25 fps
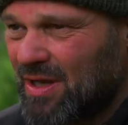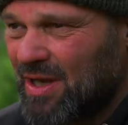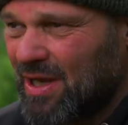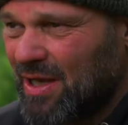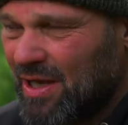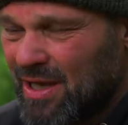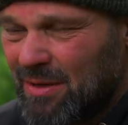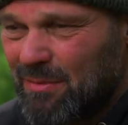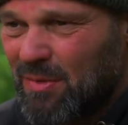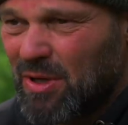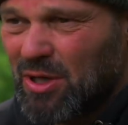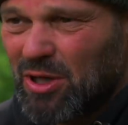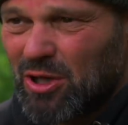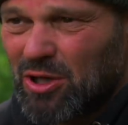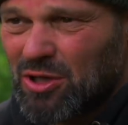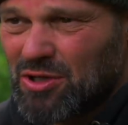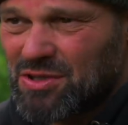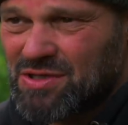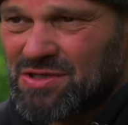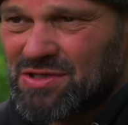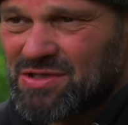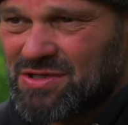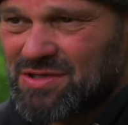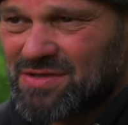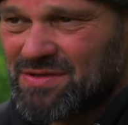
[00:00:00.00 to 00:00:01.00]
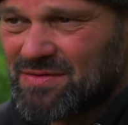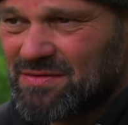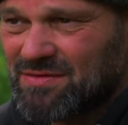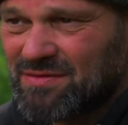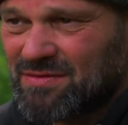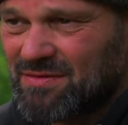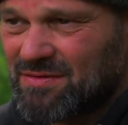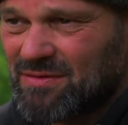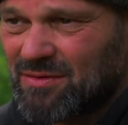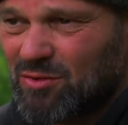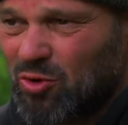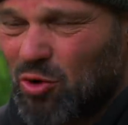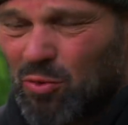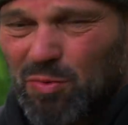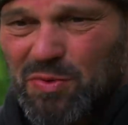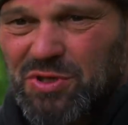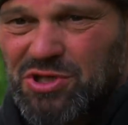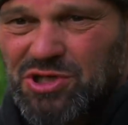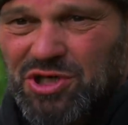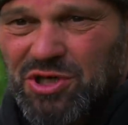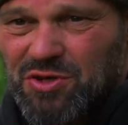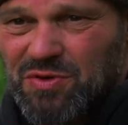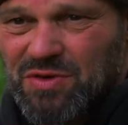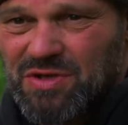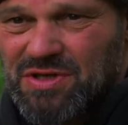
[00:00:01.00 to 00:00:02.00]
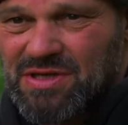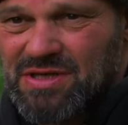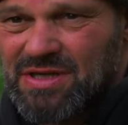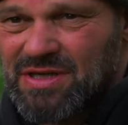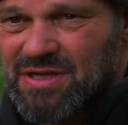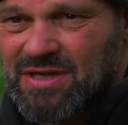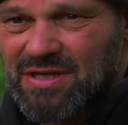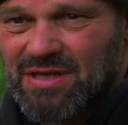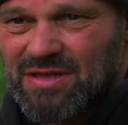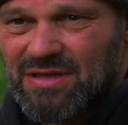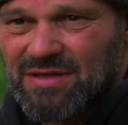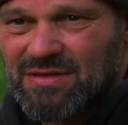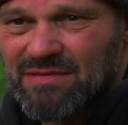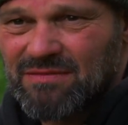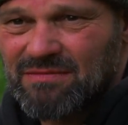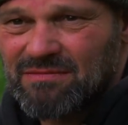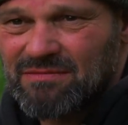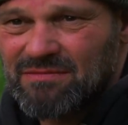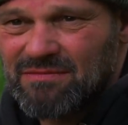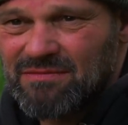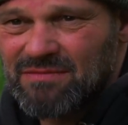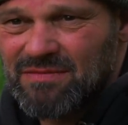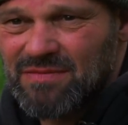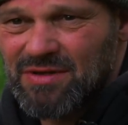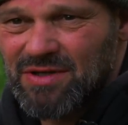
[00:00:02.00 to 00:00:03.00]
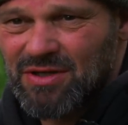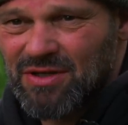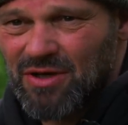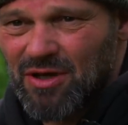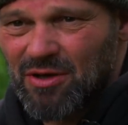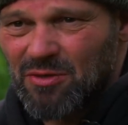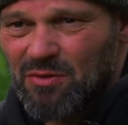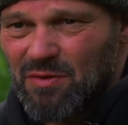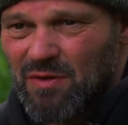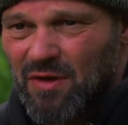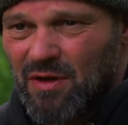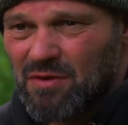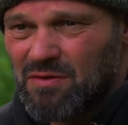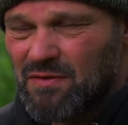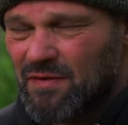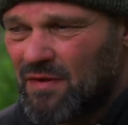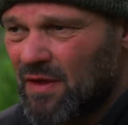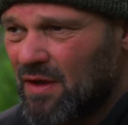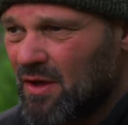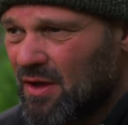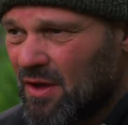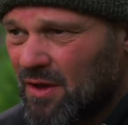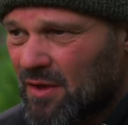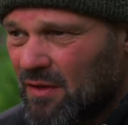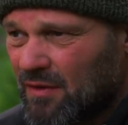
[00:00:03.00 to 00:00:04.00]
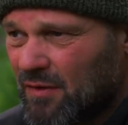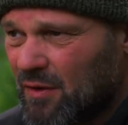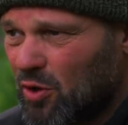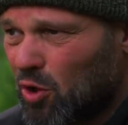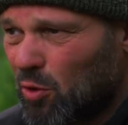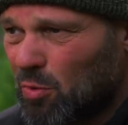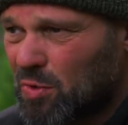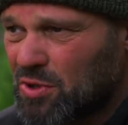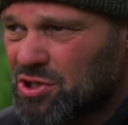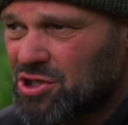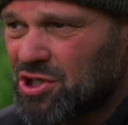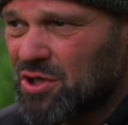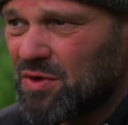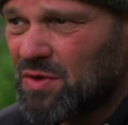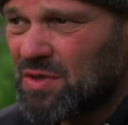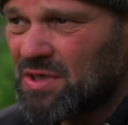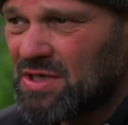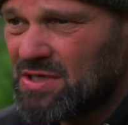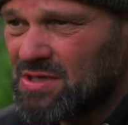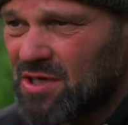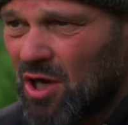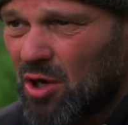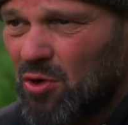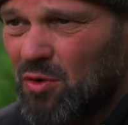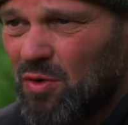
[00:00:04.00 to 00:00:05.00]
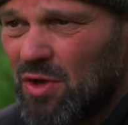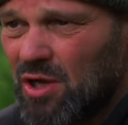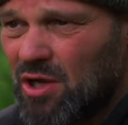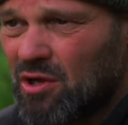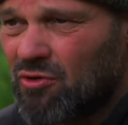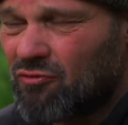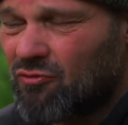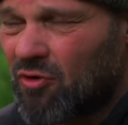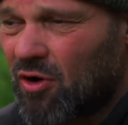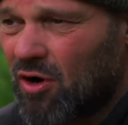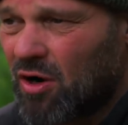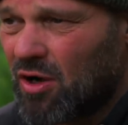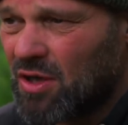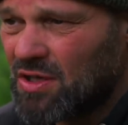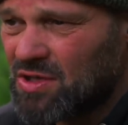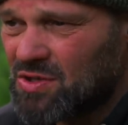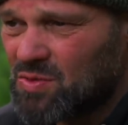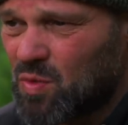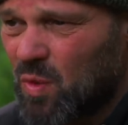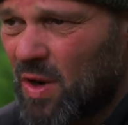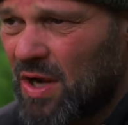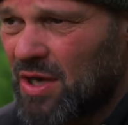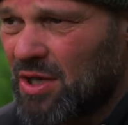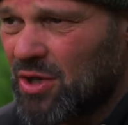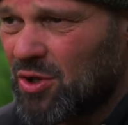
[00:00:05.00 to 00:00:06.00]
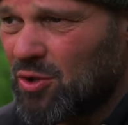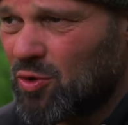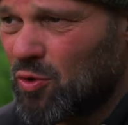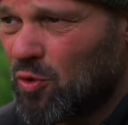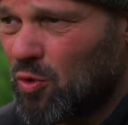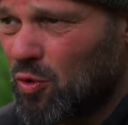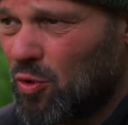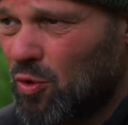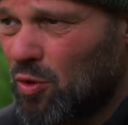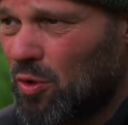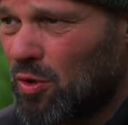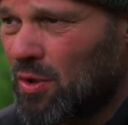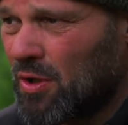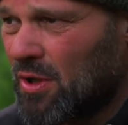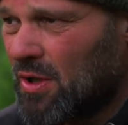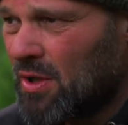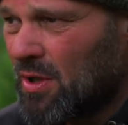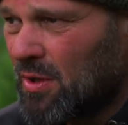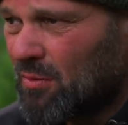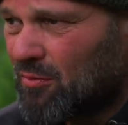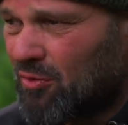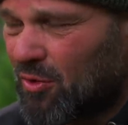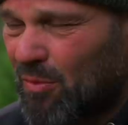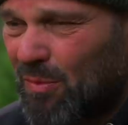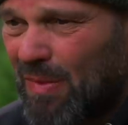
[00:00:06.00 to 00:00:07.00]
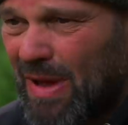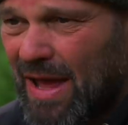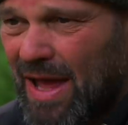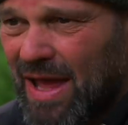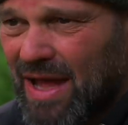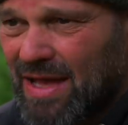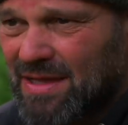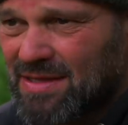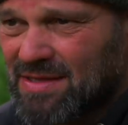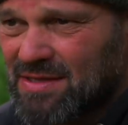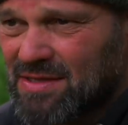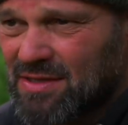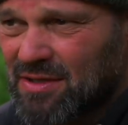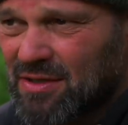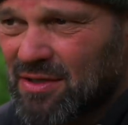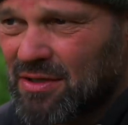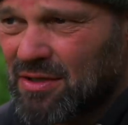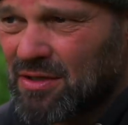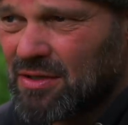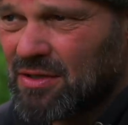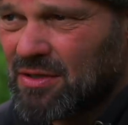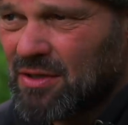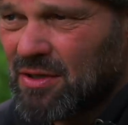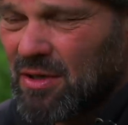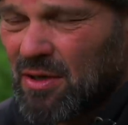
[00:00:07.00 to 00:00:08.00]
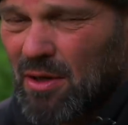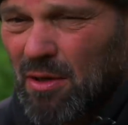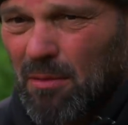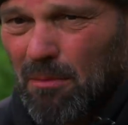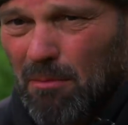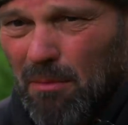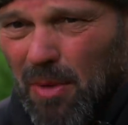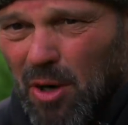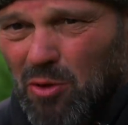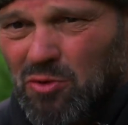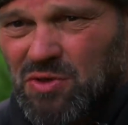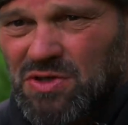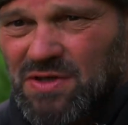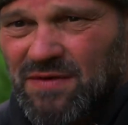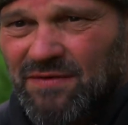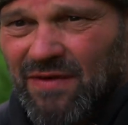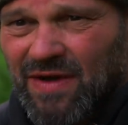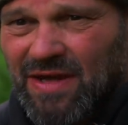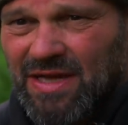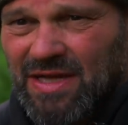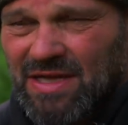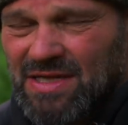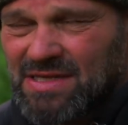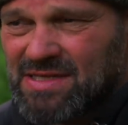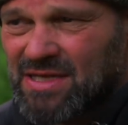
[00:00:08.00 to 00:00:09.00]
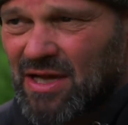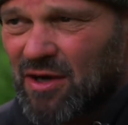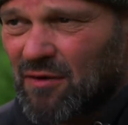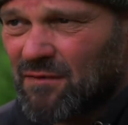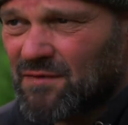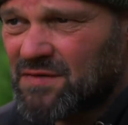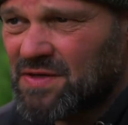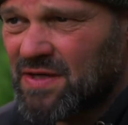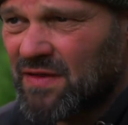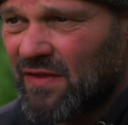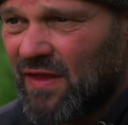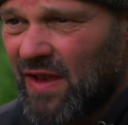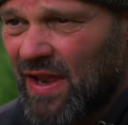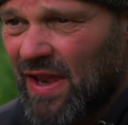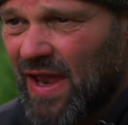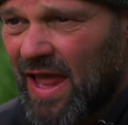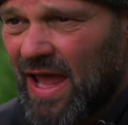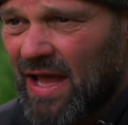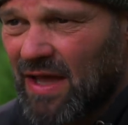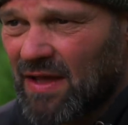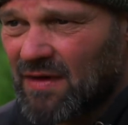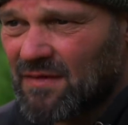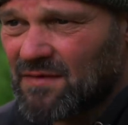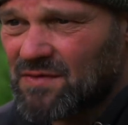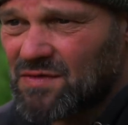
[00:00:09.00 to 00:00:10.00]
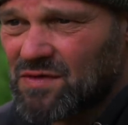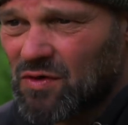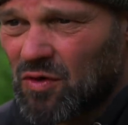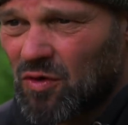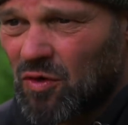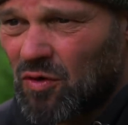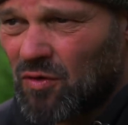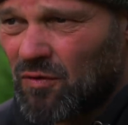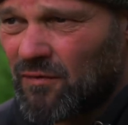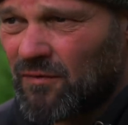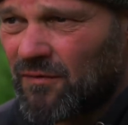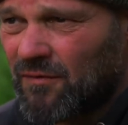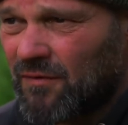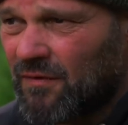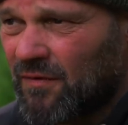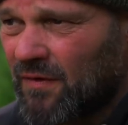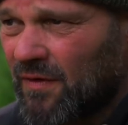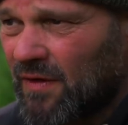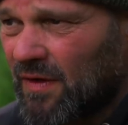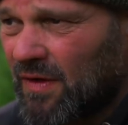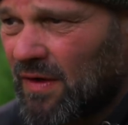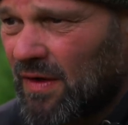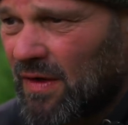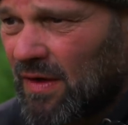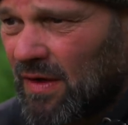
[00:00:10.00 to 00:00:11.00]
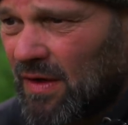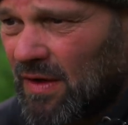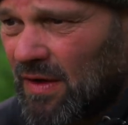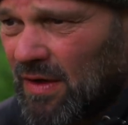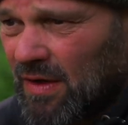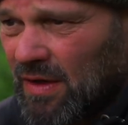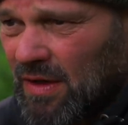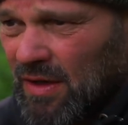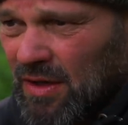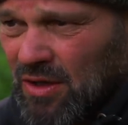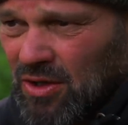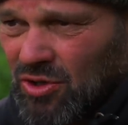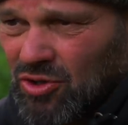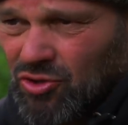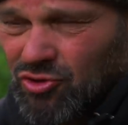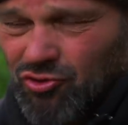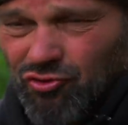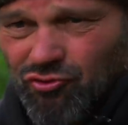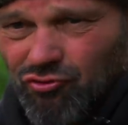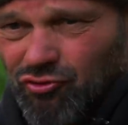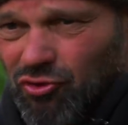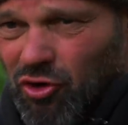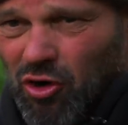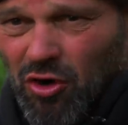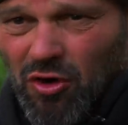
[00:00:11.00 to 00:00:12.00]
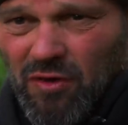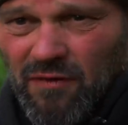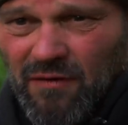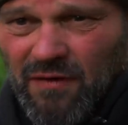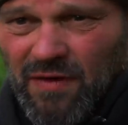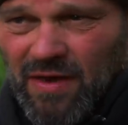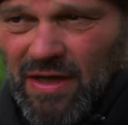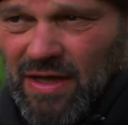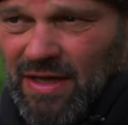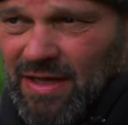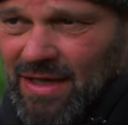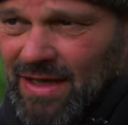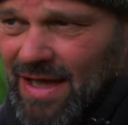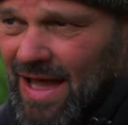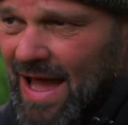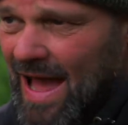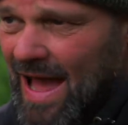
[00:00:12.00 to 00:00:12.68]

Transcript: limitless opportunity. You know, the opportunities only arise when you're prepared to motivate yourself to the lengths of driving